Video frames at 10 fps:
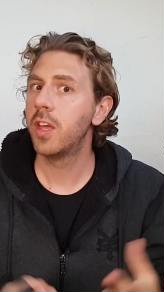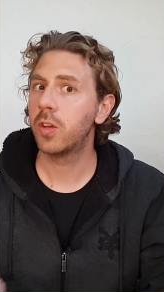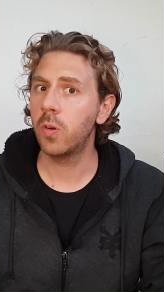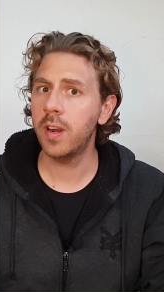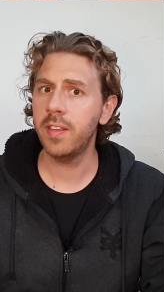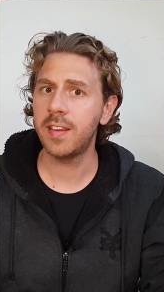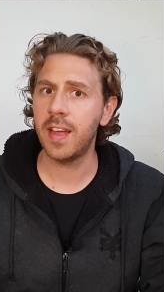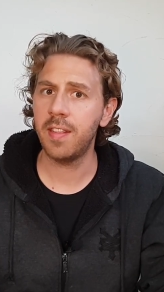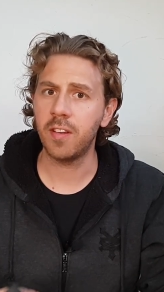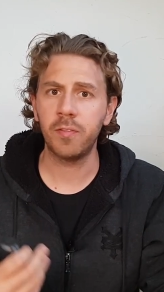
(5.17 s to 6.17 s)
Gone are the
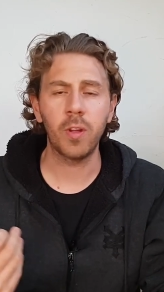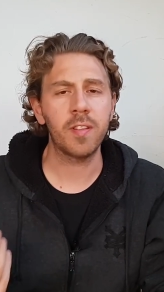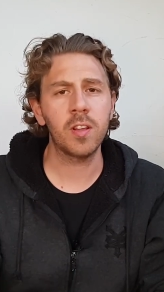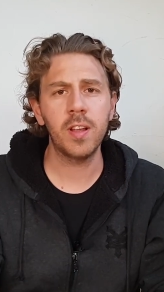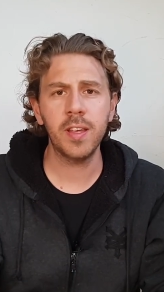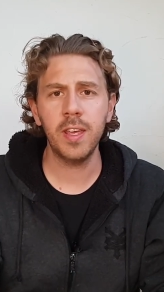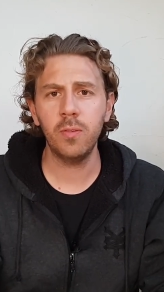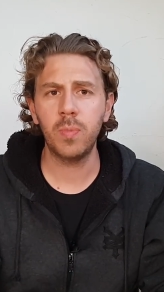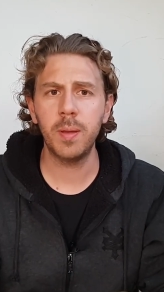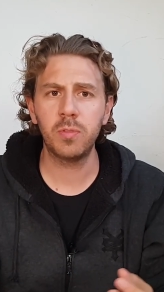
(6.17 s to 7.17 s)
days of those clunky
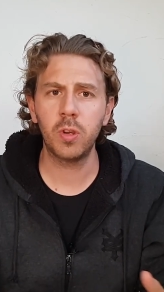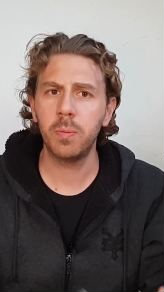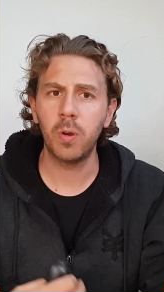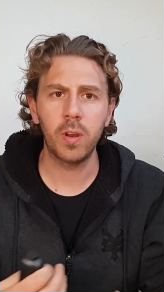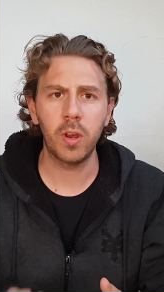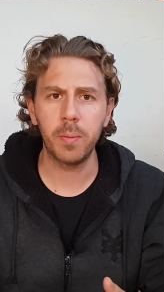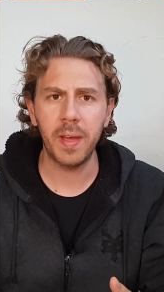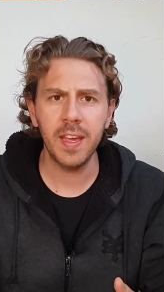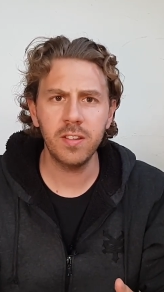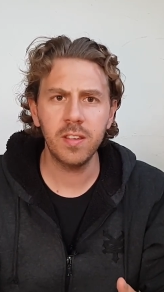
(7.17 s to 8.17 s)
Web 2.0
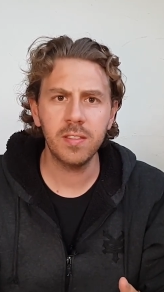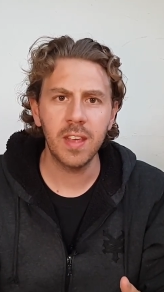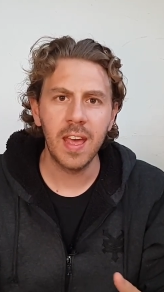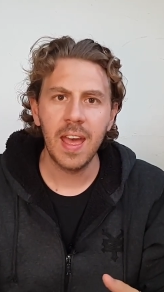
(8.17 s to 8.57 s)
pages,